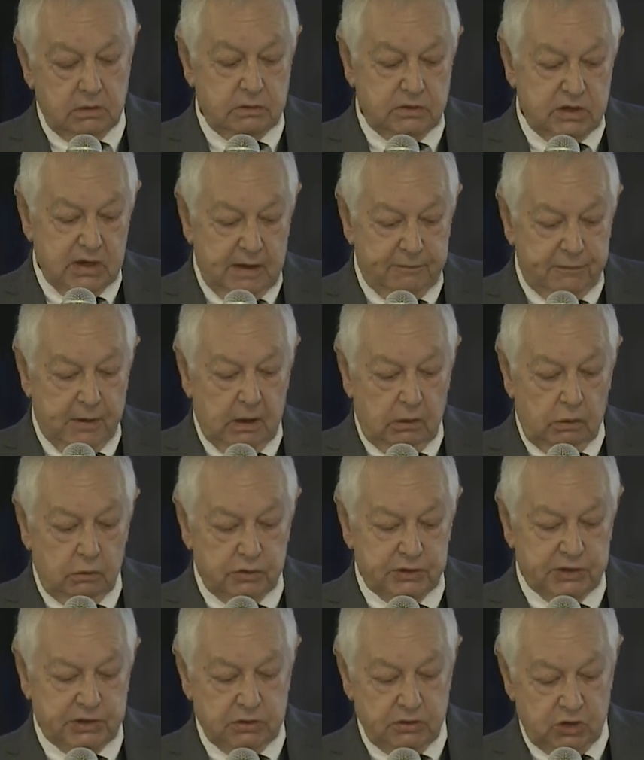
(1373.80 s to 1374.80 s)

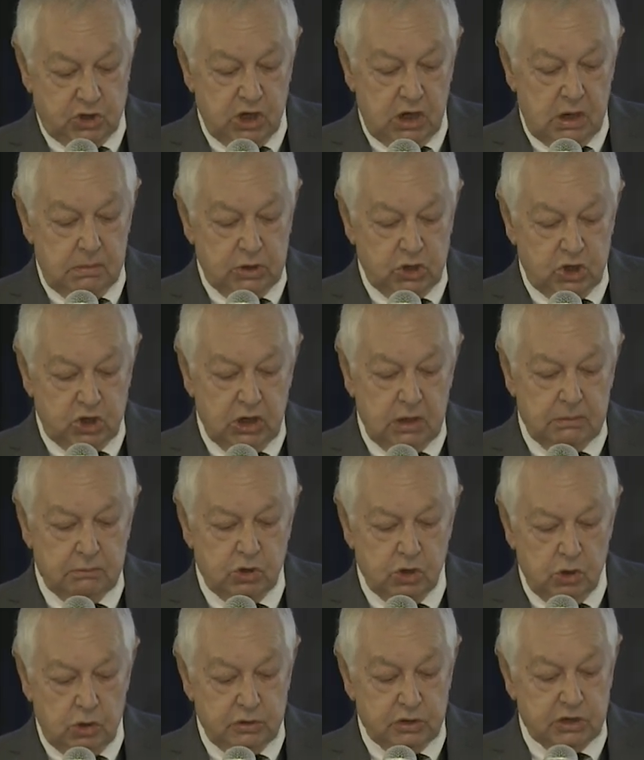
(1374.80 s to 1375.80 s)
TfL's chairmanship,
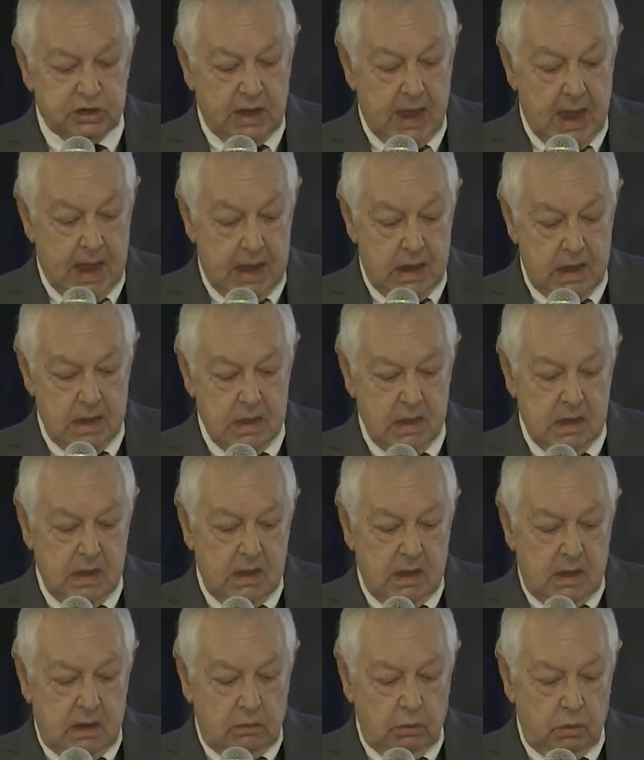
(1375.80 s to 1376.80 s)
Jordan Skay,
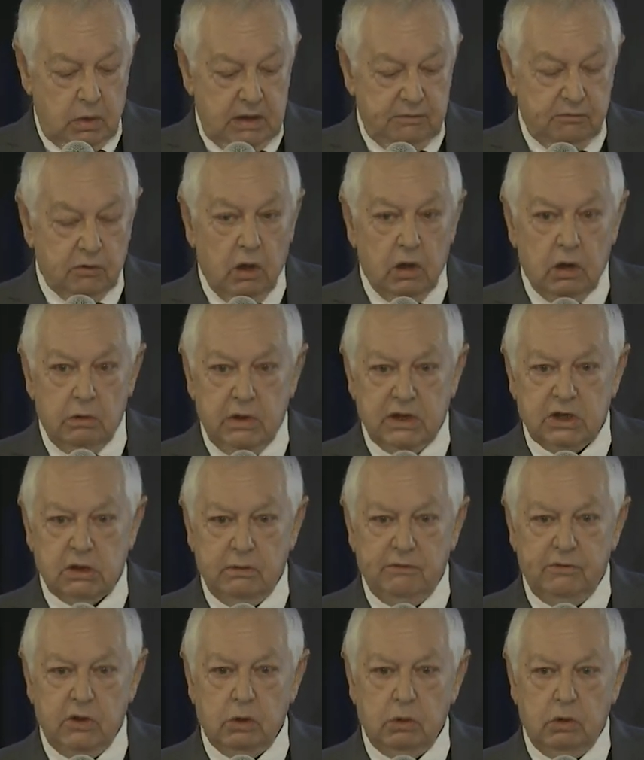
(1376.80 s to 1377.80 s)
we've got a risk
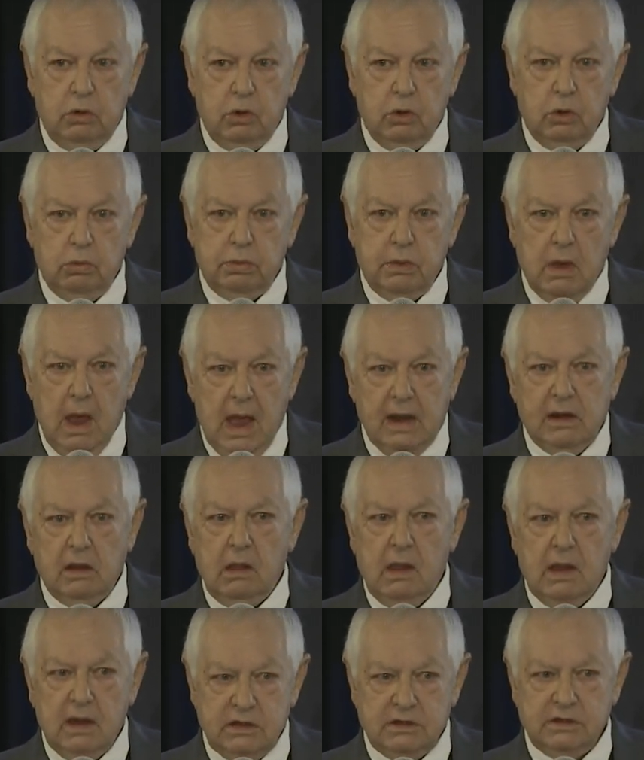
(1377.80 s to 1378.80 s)
review group that
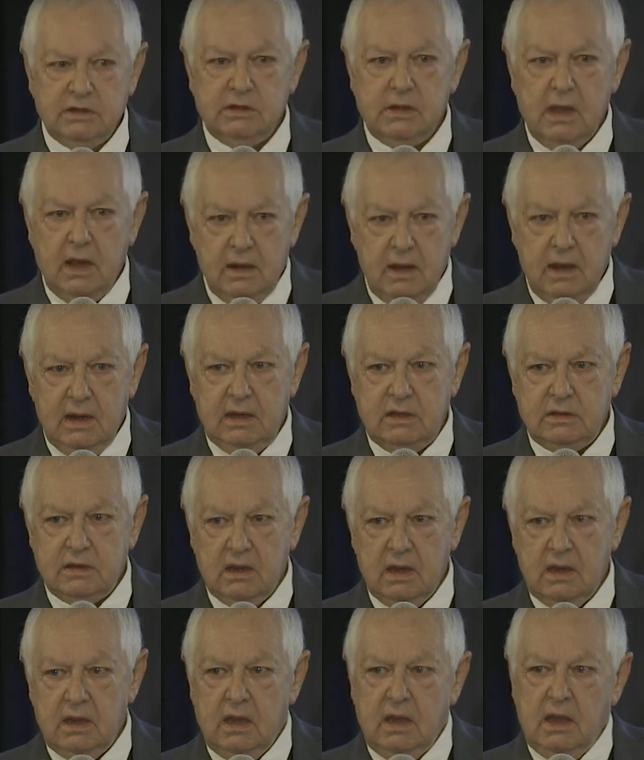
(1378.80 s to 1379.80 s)
analyses that
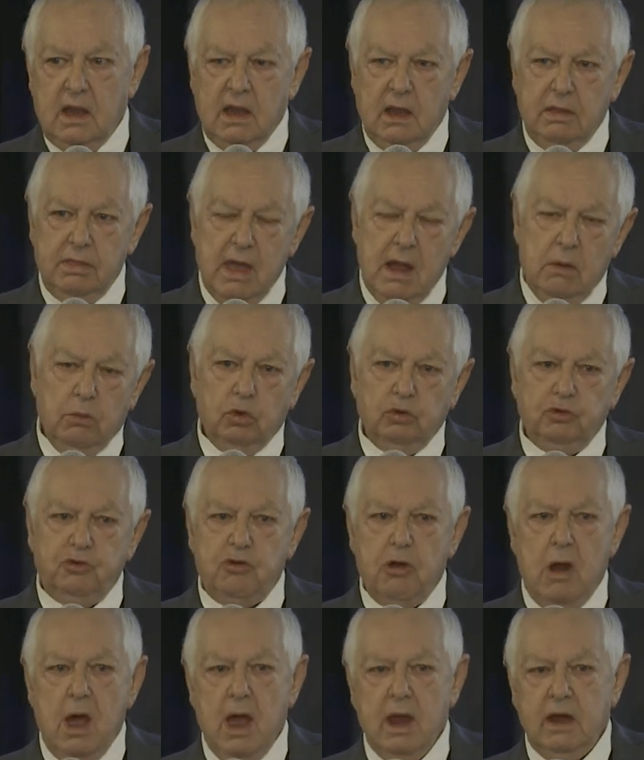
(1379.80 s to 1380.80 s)
data, and that will
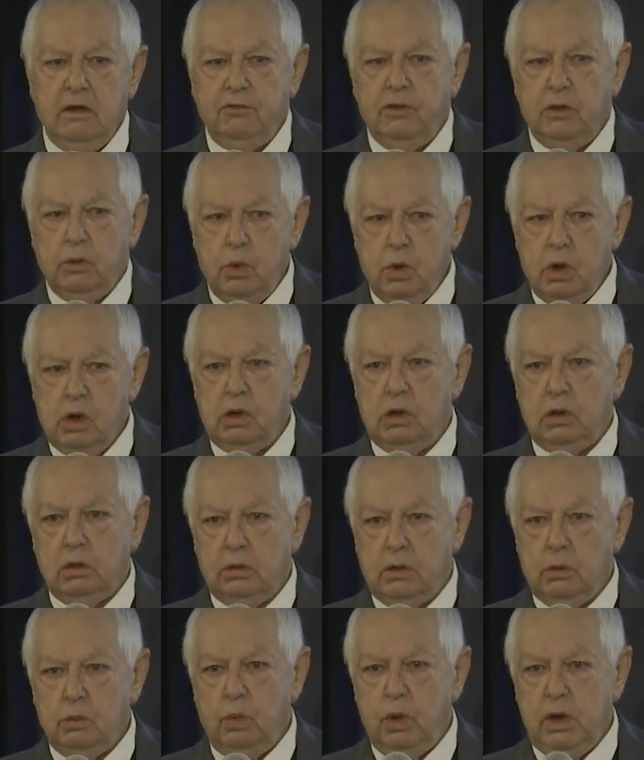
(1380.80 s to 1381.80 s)
drive the work
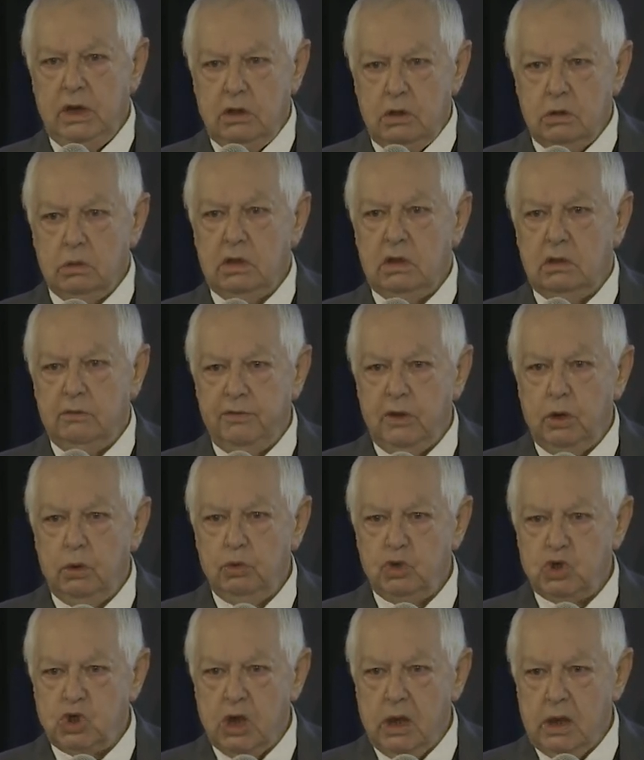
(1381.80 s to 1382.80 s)
that we do in the
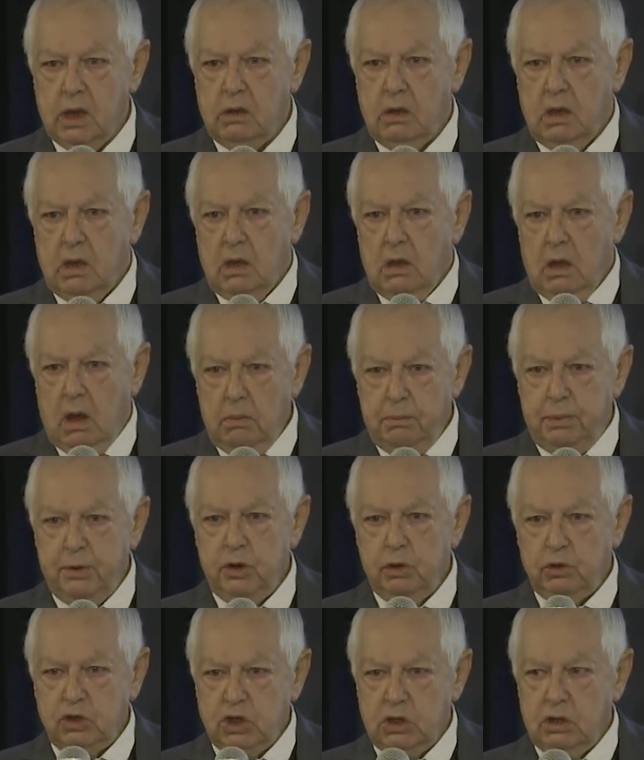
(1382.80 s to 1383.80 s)
future on
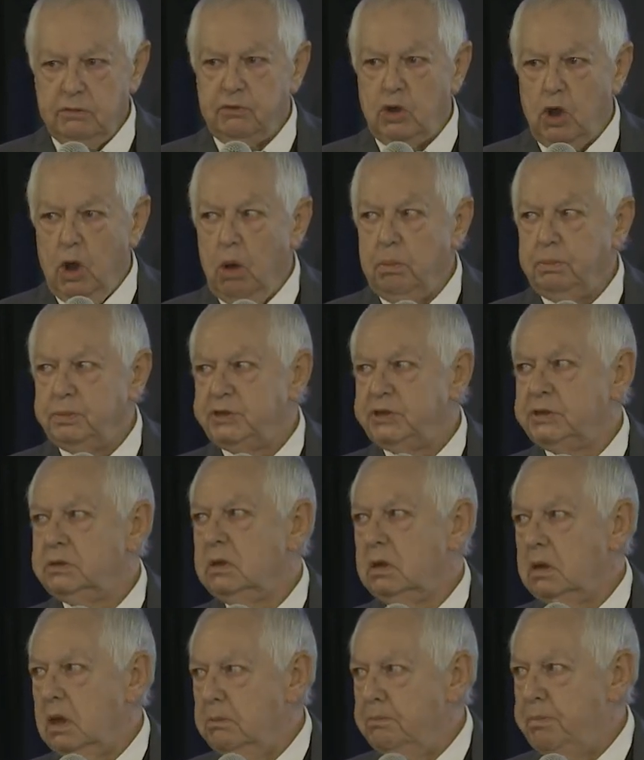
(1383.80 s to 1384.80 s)
production of COPs
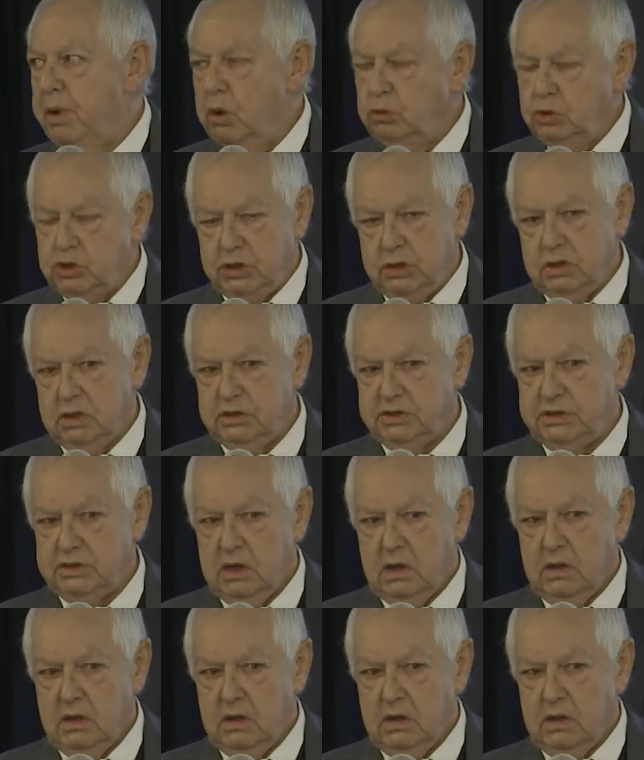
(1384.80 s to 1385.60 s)
and posters